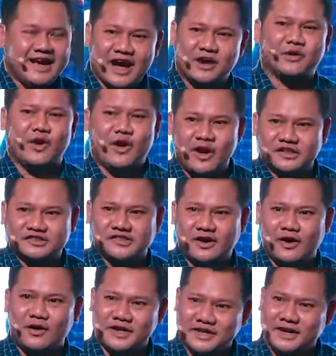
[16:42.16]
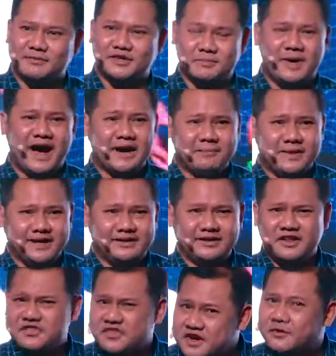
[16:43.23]
across all the department.
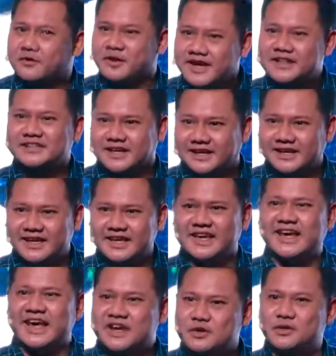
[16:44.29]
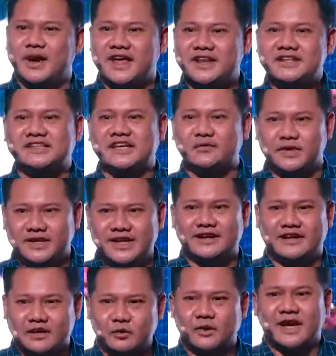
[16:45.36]
Theoretically, he can do anything with that
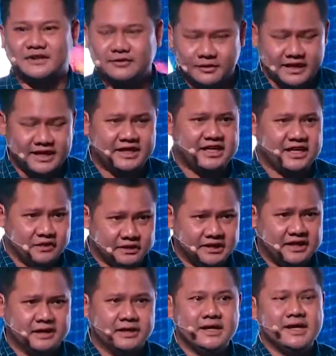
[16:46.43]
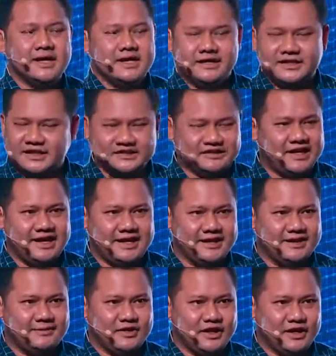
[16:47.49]
regulatory guillotine. It's like
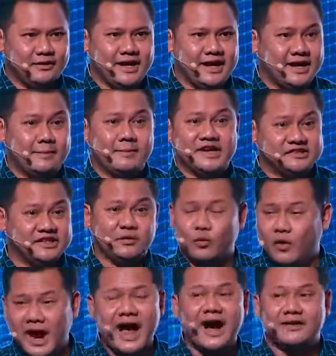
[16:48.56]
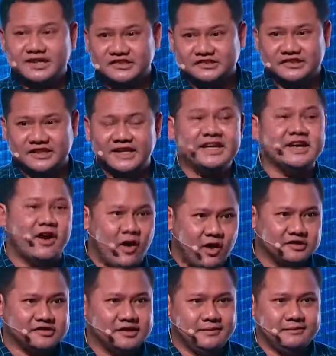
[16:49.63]
I said, wow, that's really
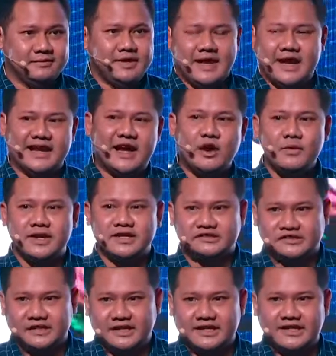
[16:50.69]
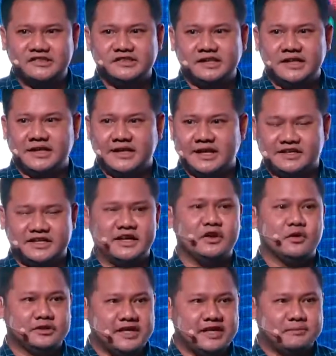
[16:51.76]
awesome. And now we can see easily that the
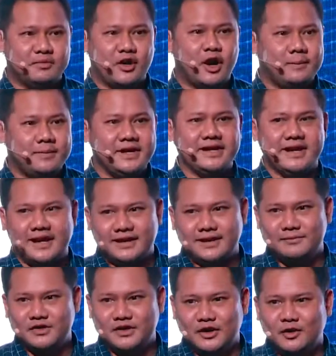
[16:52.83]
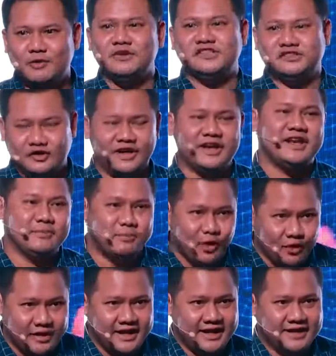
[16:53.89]
guillotine probably like it's already
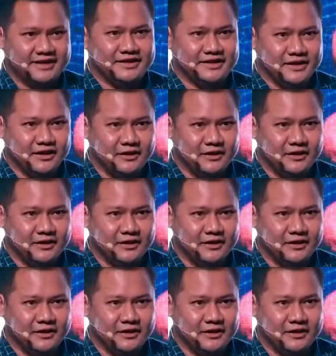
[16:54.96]
broken.